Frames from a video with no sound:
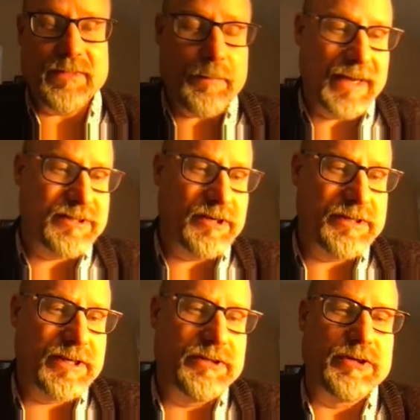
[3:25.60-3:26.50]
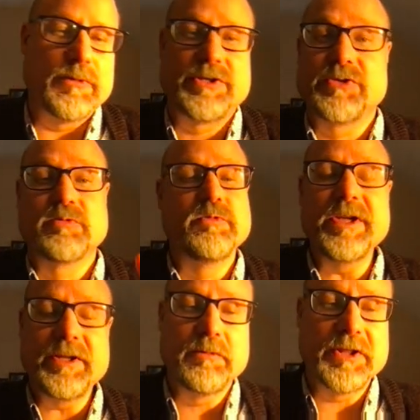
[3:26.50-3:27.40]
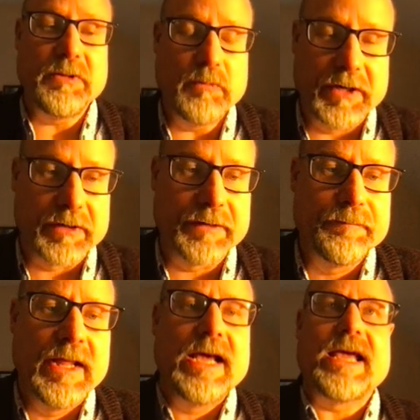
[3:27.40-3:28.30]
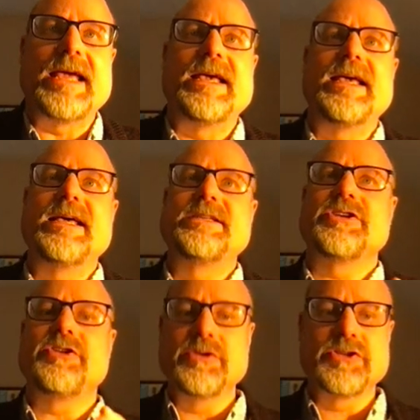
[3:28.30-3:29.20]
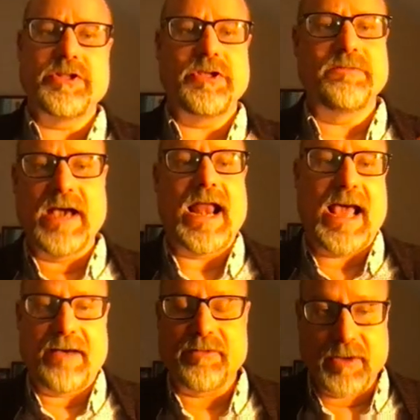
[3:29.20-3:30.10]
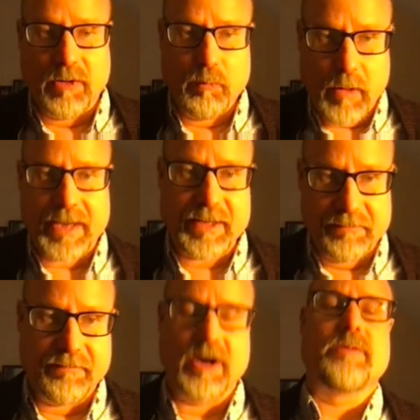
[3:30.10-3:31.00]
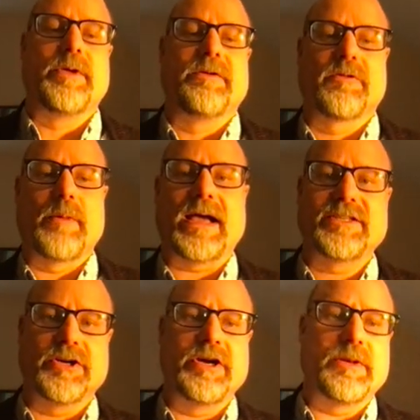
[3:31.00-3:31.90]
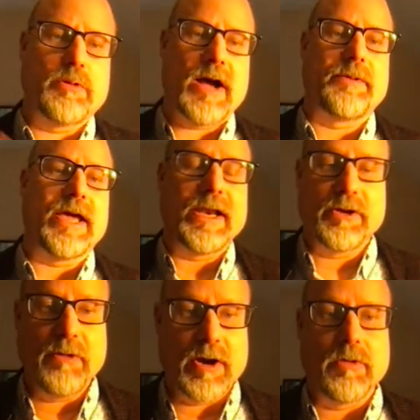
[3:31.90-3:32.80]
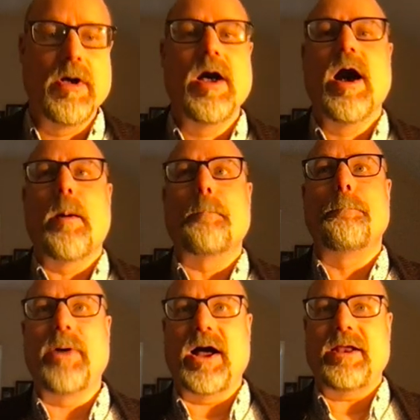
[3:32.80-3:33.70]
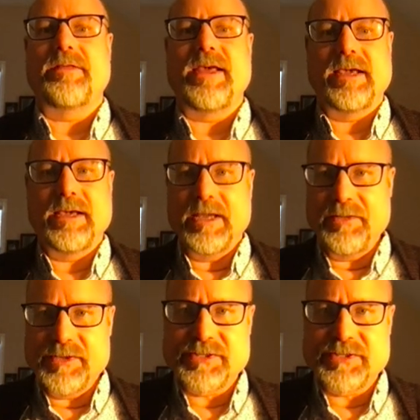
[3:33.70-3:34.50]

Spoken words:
that bacteria can do, which is really, really weird, is usually you've got to have a wet environment for bacteria to propagate and grow. But they can get in this